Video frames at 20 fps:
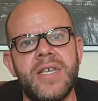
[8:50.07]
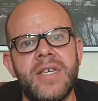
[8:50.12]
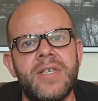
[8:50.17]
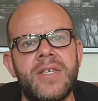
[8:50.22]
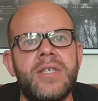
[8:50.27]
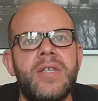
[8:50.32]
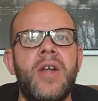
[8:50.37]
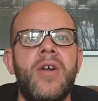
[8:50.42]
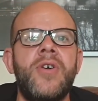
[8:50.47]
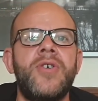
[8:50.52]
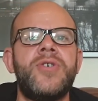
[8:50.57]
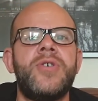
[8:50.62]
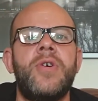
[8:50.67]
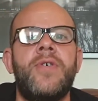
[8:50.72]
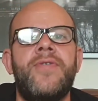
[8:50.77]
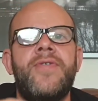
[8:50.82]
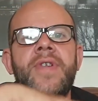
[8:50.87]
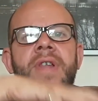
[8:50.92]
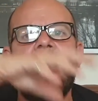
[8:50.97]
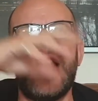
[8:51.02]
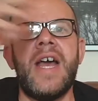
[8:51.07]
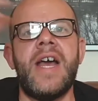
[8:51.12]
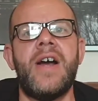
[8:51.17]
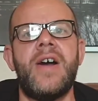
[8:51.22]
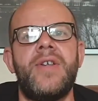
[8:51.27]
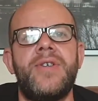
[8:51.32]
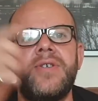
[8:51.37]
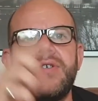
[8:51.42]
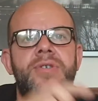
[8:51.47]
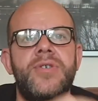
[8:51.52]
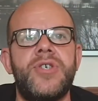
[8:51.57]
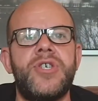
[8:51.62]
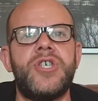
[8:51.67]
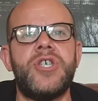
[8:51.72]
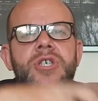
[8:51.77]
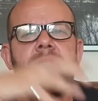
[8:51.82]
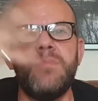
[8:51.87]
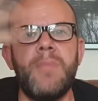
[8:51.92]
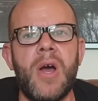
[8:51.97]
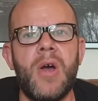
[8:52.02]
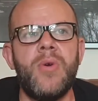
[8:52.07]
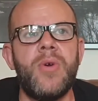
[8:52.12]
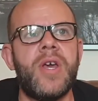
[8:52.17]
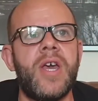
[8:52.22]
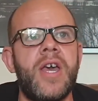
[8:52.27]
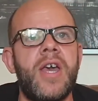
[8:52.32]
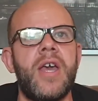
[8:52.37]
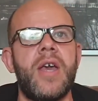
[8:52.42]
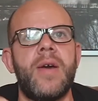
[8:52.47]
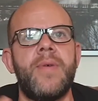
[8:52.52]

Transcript: It starts off loud and smoky